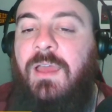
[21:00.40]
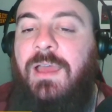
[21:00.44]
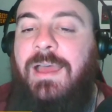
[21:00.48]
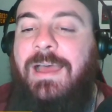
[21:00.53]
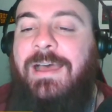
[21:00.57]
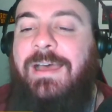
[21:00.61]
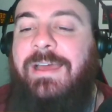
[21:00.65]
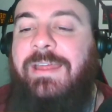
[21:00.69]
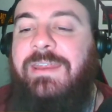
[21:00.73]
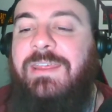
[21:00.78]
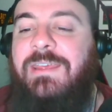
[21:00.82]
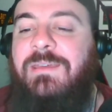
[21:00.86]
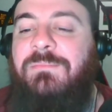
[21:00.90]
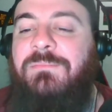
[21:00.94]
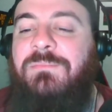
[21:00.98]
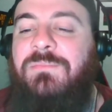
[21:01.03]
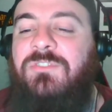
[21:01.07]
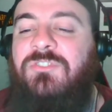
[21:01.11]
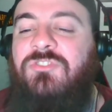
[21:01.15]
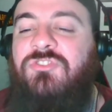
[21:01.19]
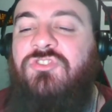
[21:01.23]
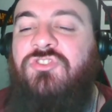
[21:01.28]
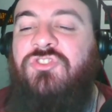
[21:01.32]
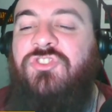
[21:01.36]
I
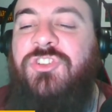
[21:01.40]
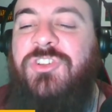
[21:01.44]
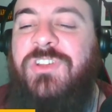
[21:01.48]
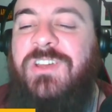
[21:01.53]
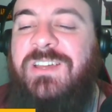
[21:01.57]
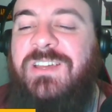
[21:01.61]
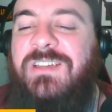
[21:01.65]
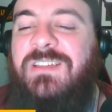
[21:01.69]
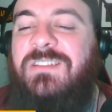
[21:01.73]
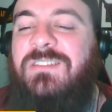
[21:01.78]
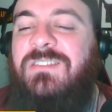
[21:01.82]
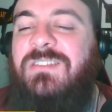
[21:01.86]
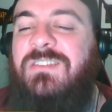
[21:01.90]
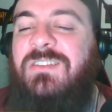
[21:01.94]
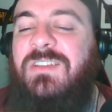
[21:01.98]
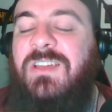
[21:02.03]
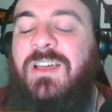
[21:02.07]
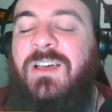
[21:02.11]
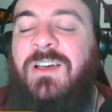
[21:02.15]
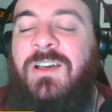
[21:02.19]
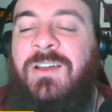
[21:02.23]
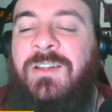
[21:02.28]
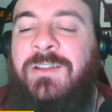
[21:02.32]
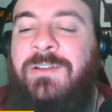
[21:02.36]
am just
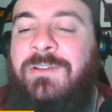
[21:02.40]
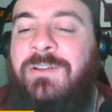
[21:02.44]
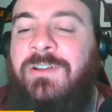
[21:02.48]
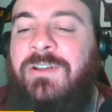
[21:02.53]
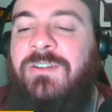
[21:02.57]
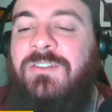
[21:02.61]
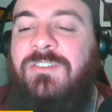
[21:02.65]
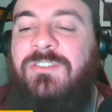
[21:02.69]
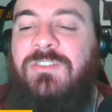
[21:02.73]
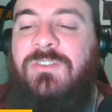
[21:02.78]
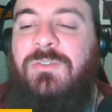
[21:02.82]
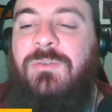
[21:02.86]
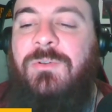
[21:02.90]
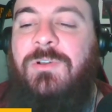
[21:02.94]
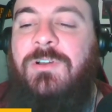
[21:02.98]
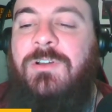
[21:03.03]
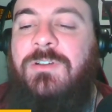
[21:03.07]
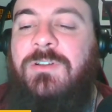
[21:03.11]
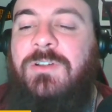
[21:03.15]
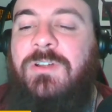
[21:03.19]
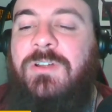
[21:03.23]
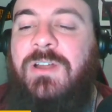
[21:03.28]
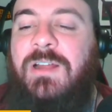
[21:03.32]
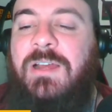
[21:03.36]
under
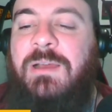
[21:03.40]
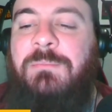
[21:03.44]
200.